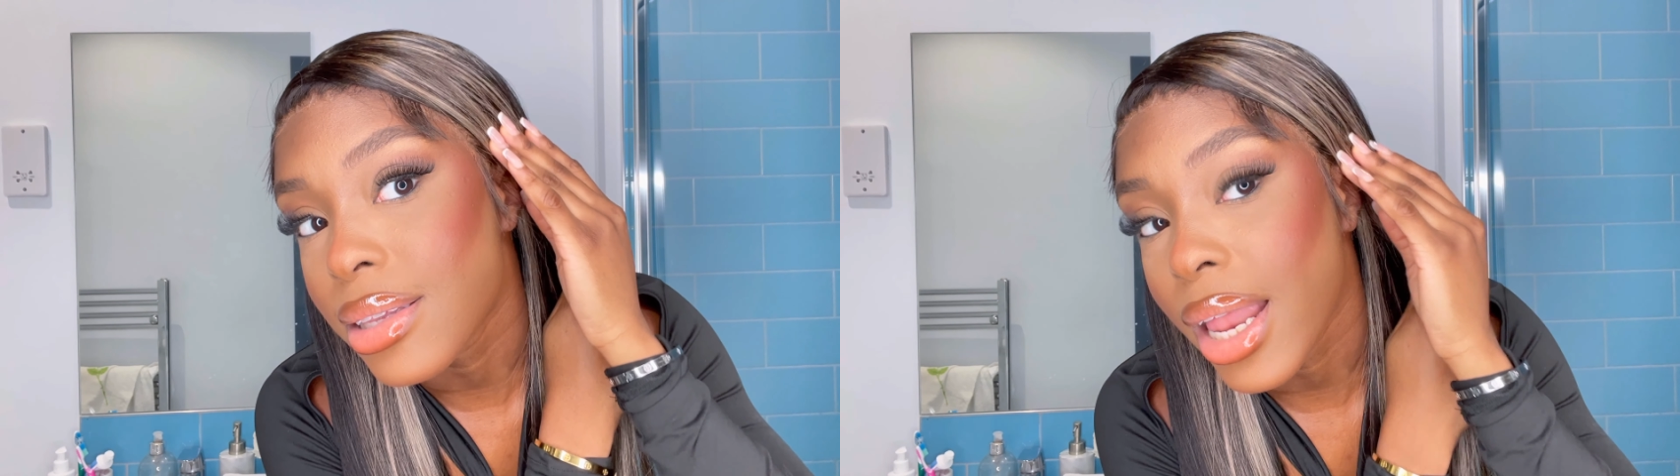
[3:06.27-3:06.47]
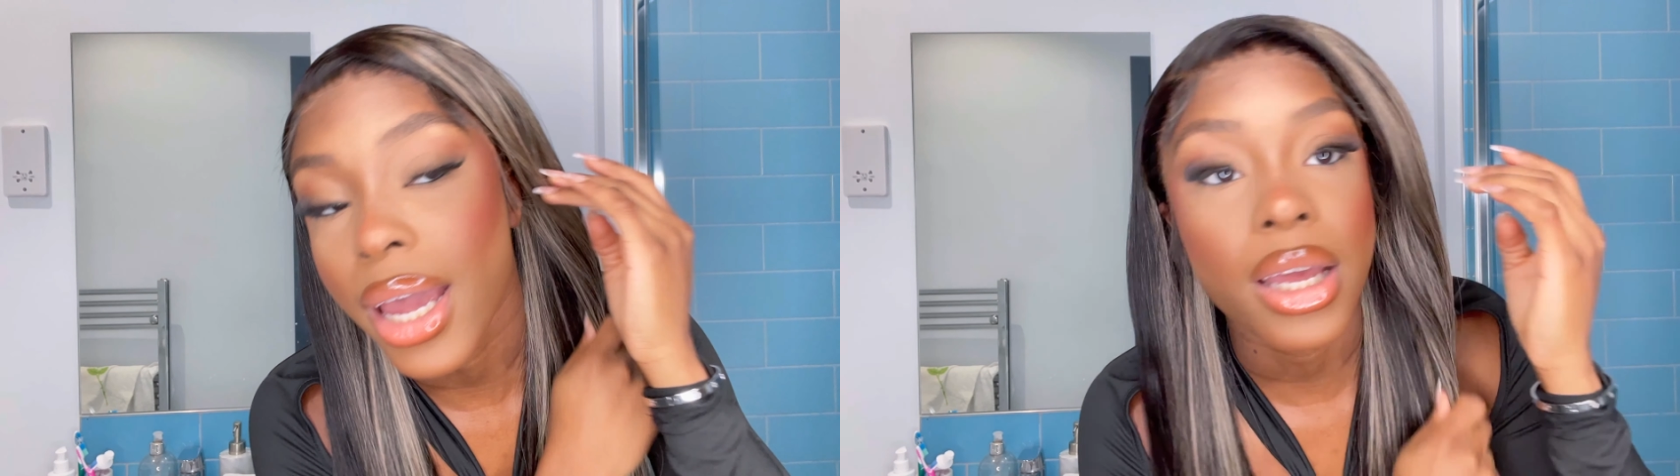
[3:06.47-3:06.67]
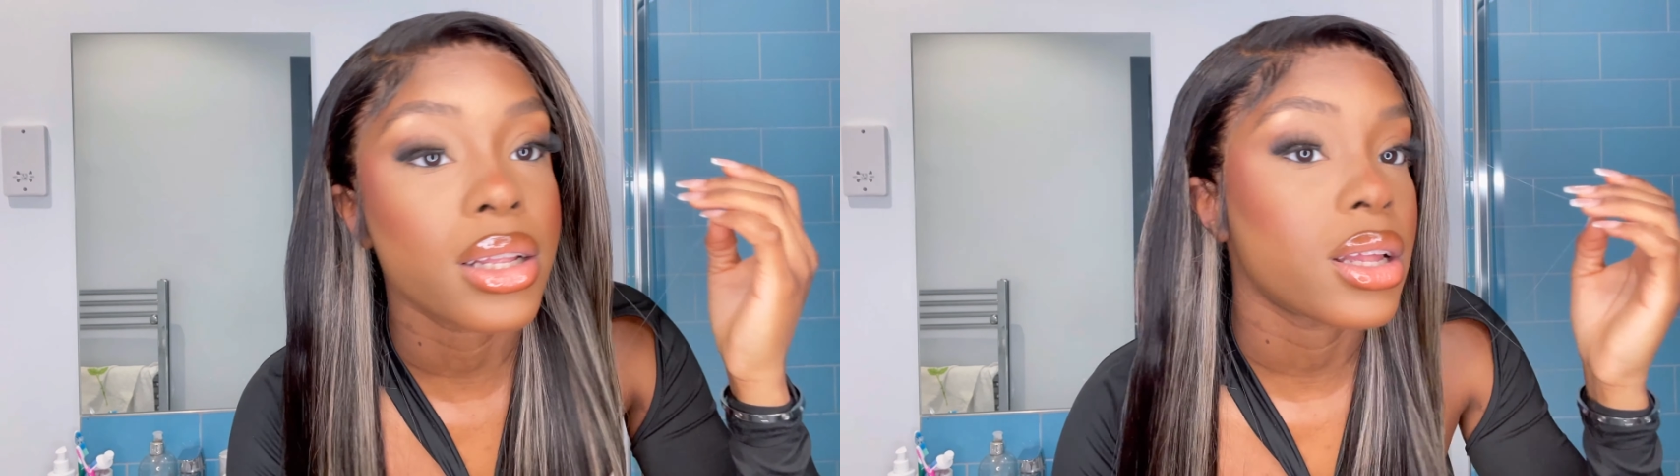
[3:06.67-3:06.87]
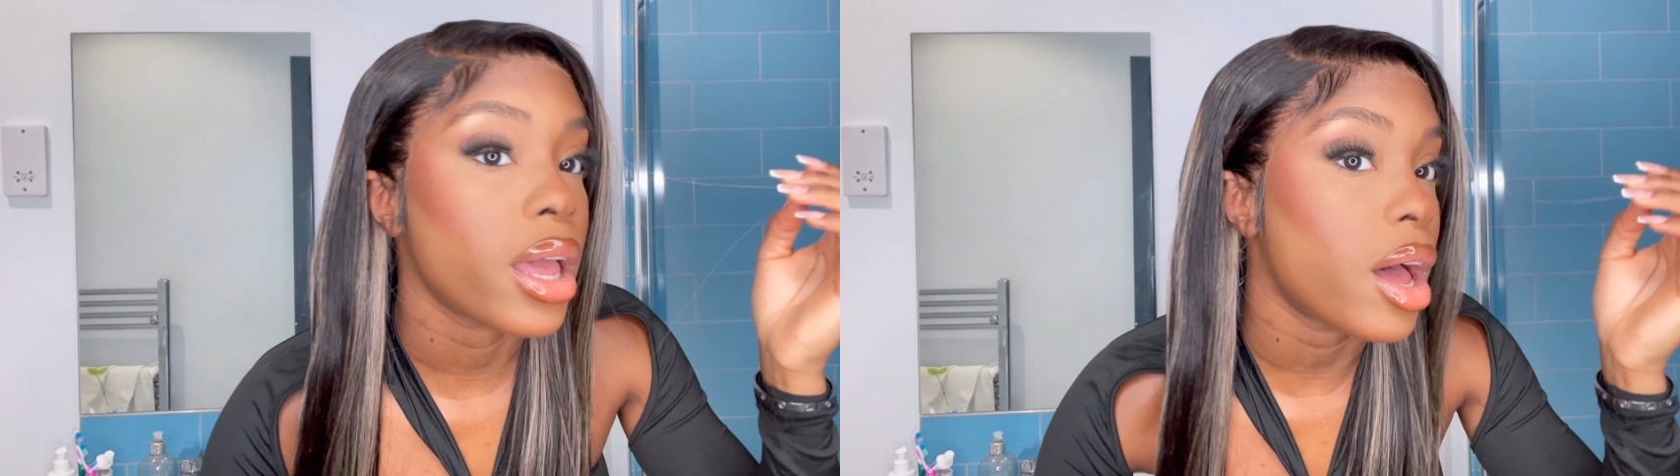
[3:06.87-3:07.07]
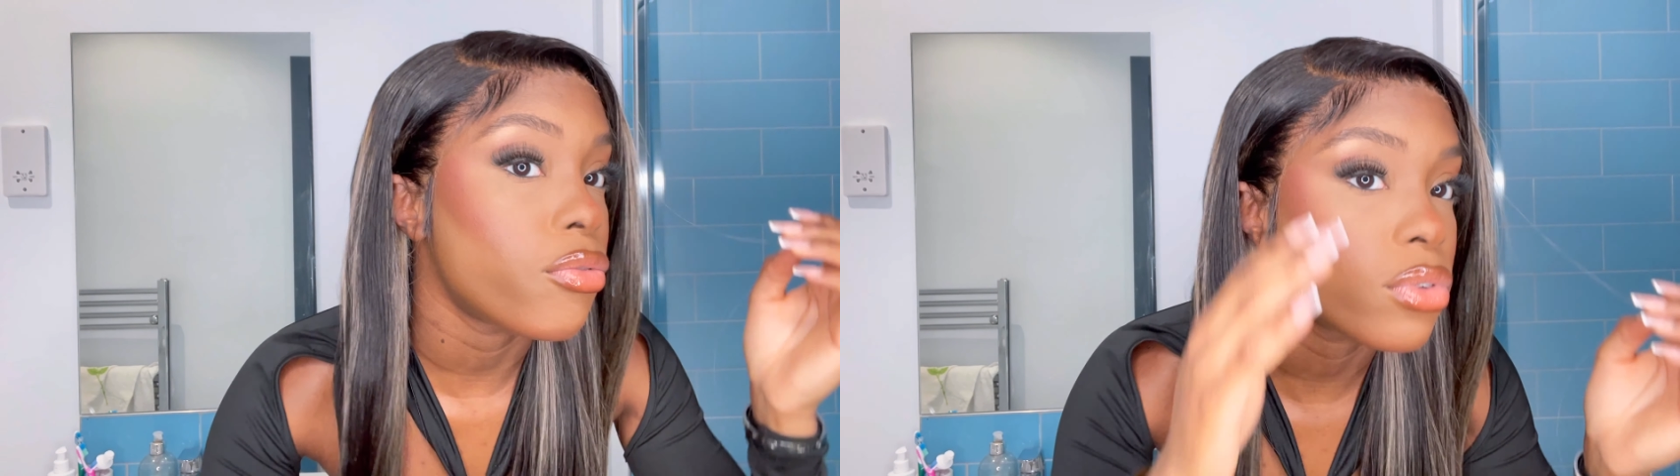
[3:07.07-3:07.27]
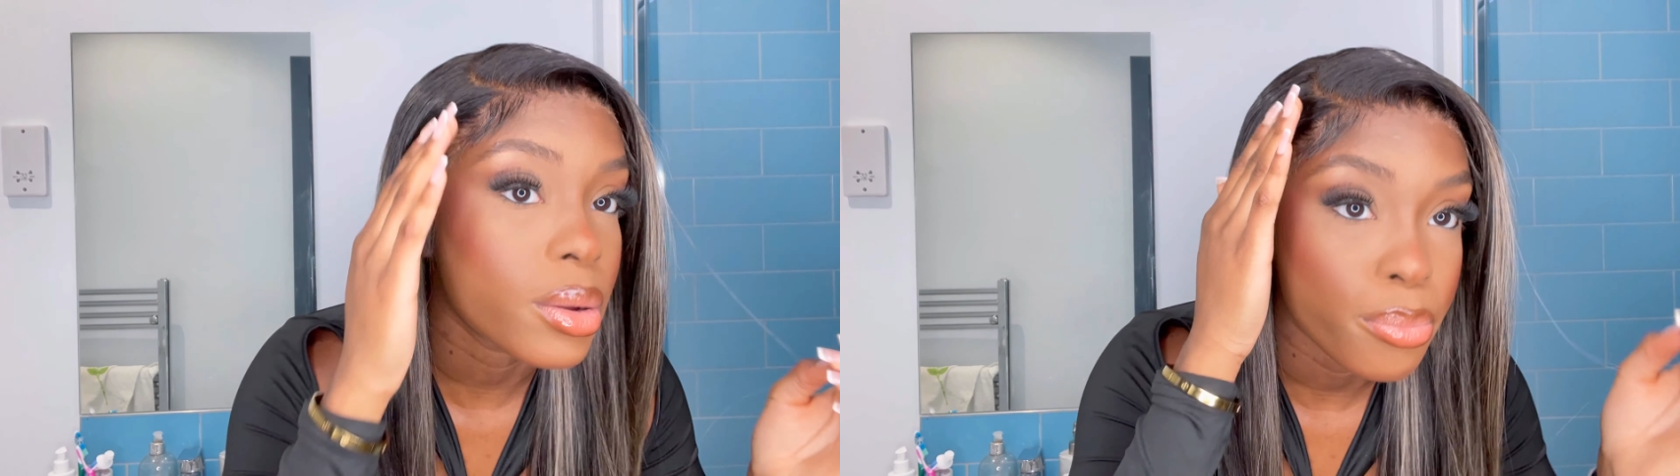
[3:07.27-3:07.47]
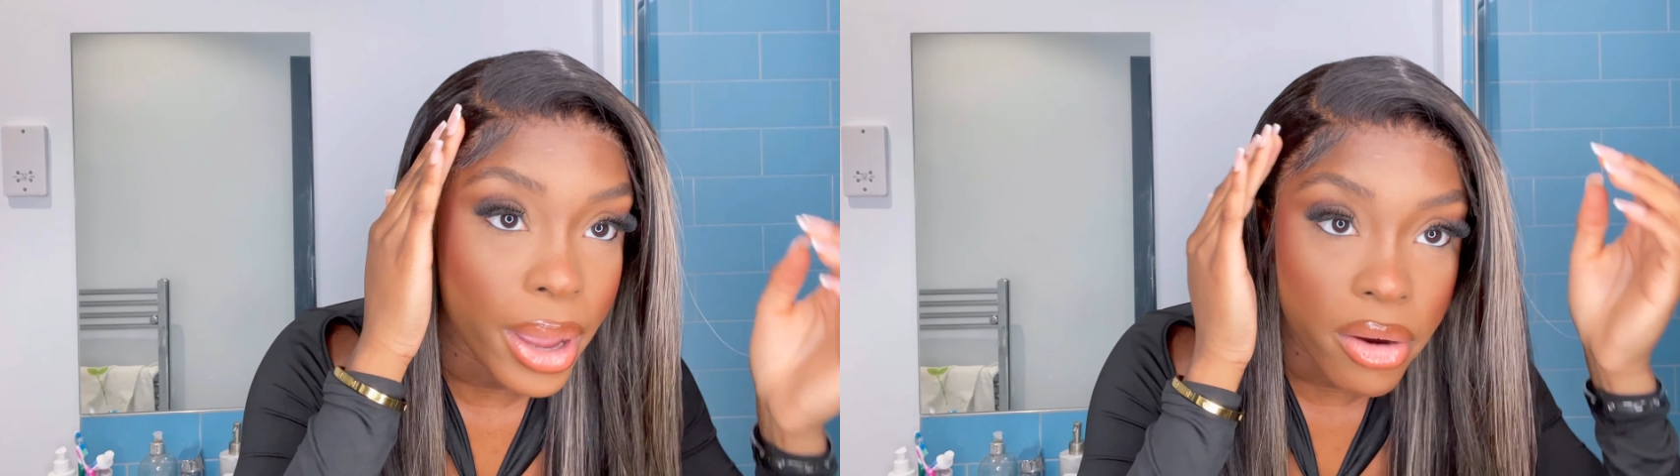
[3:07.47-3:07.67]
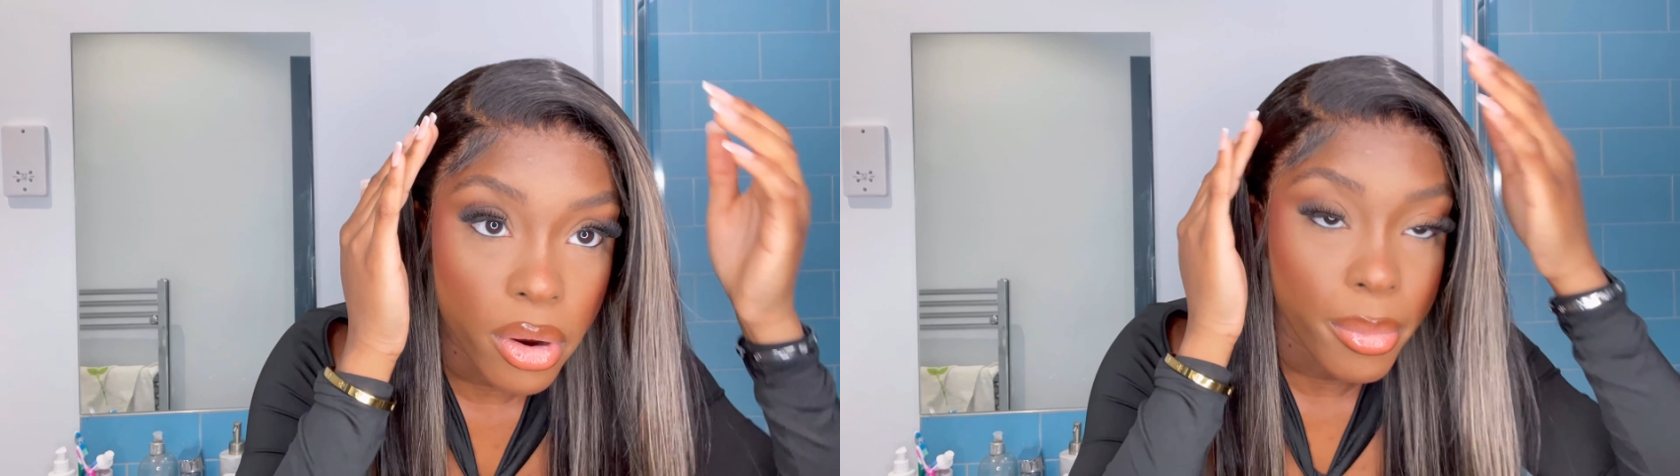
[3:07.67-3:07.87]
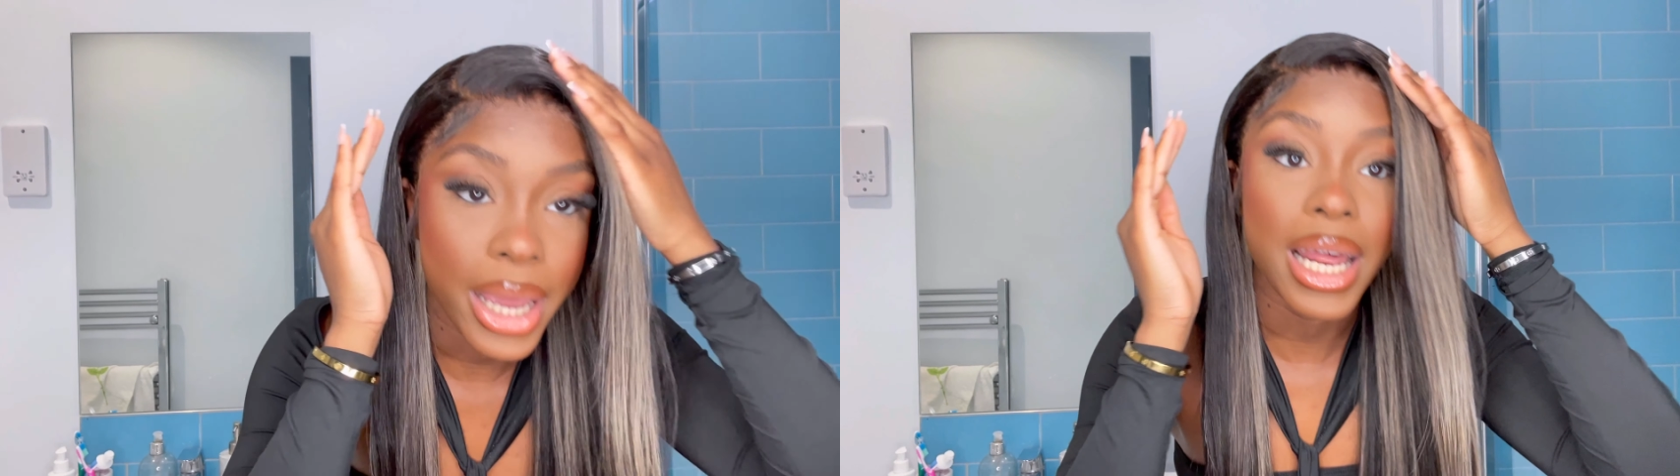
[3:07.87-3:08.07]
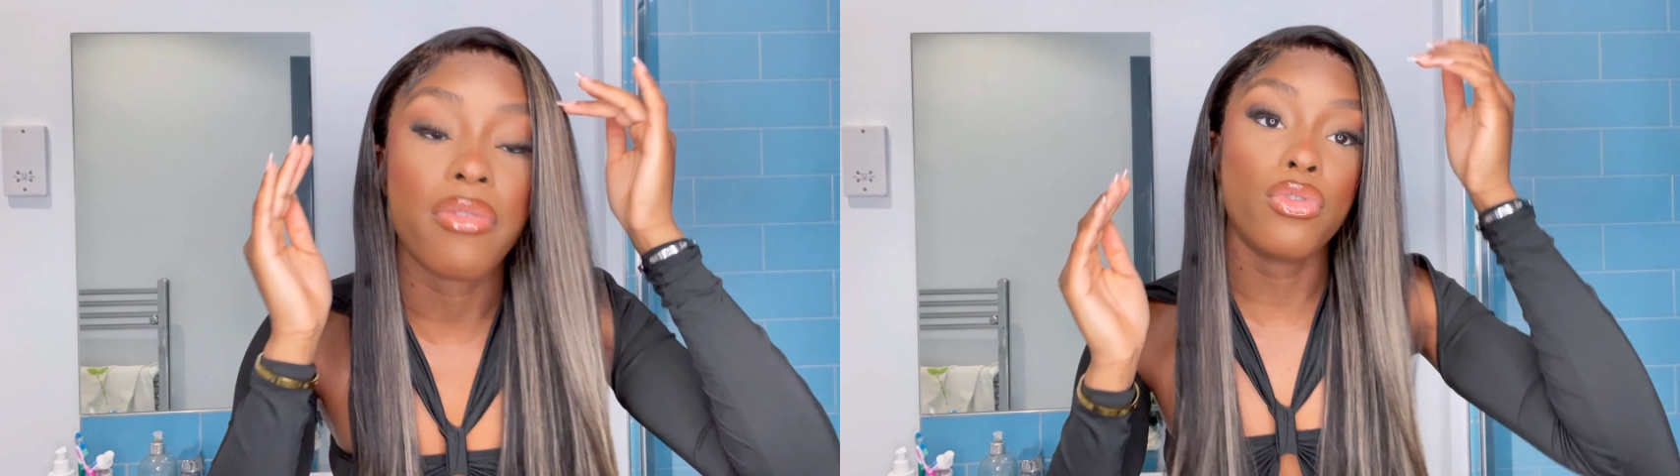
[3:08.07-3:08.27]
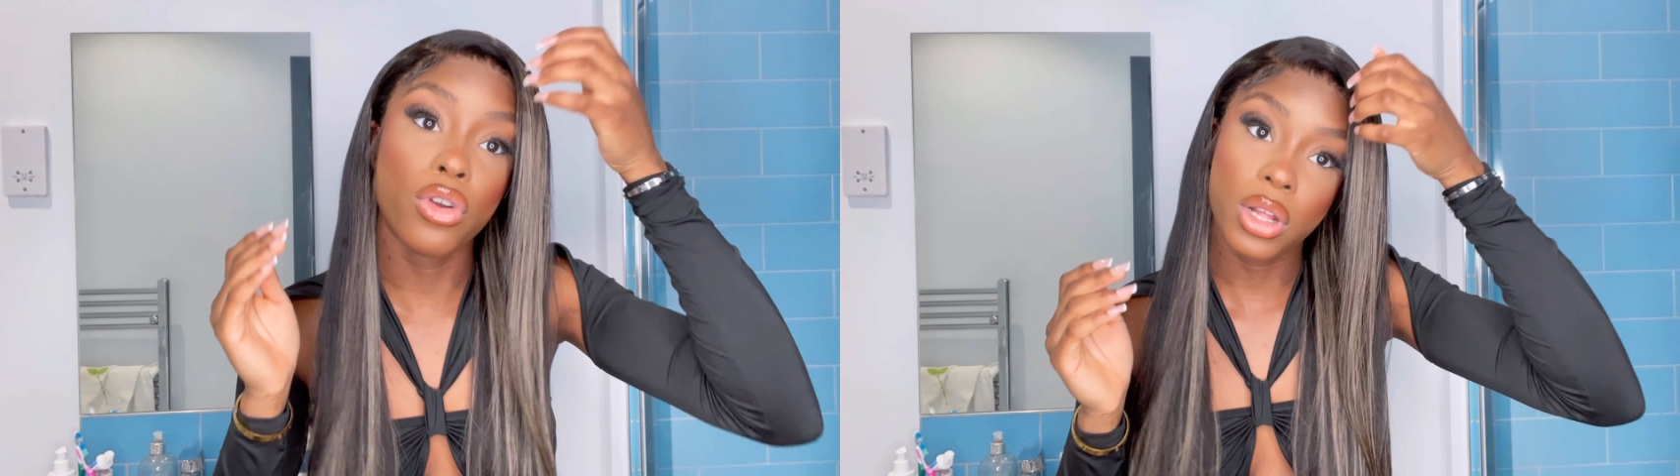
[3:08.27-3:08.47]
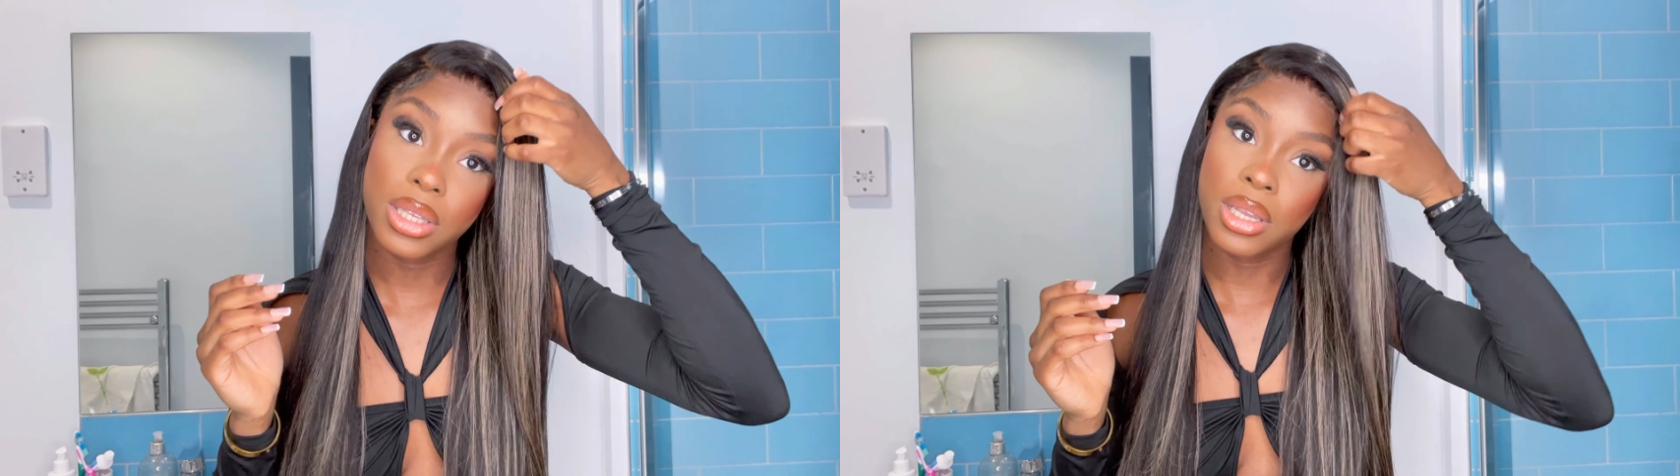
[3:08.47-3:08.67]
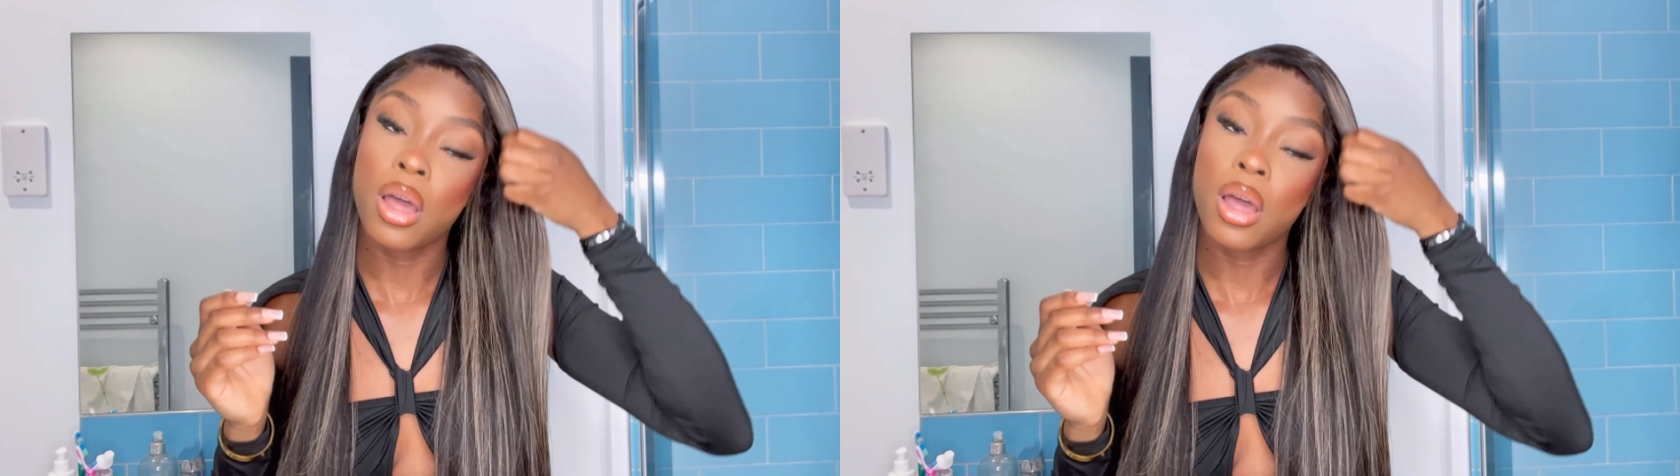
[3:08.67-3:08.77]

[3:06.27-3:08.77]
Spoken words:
Like bear in mind, I've not